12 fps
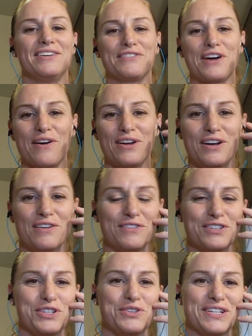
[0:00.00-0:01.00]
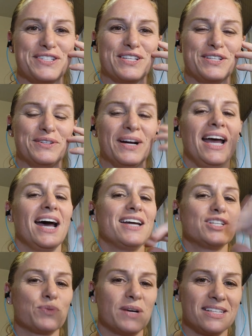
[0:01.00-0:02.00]
of cardio for jiu-jitsu. I
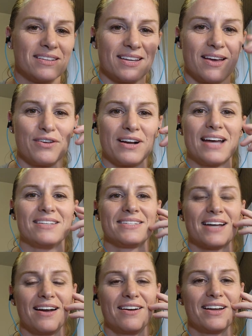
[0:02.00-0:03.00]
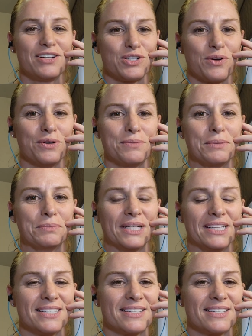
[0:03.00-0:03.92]
just wait till the other guy's tired. I just hold him in place.